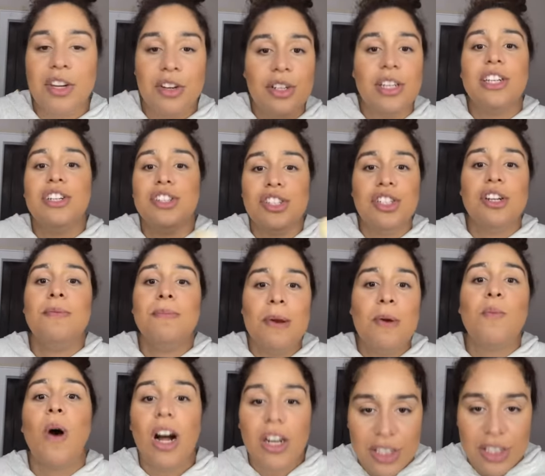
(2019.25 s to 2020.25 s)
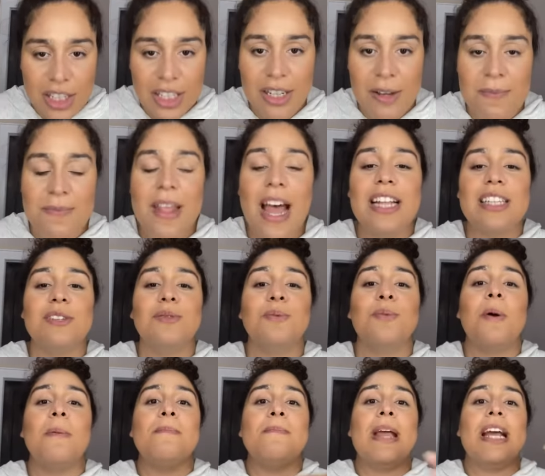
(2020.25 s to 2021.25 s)
You should be washing them. That's
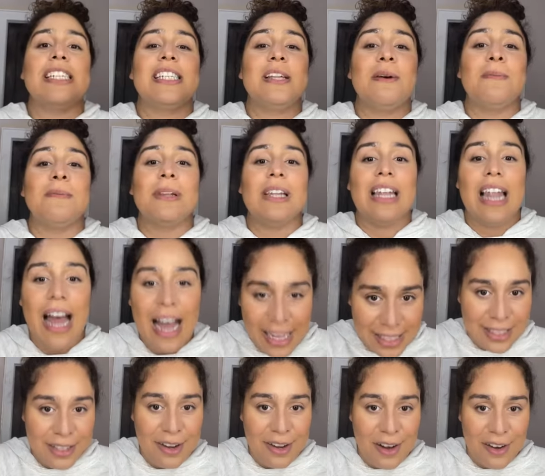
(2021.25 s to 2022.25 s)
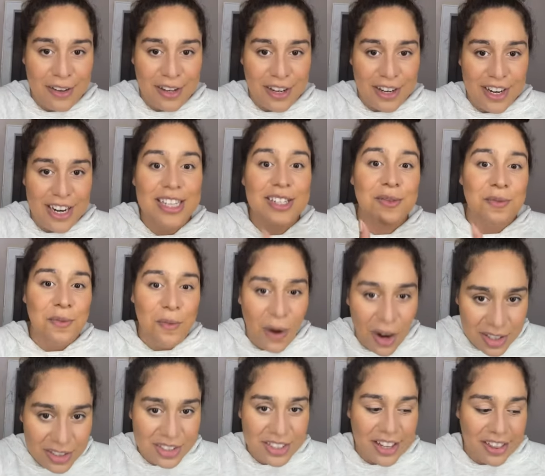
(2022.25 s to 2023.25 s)
what makes them last longer is
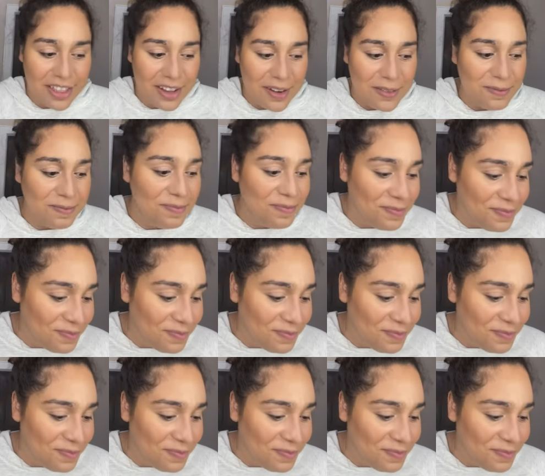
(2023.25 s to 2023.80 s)
washing them.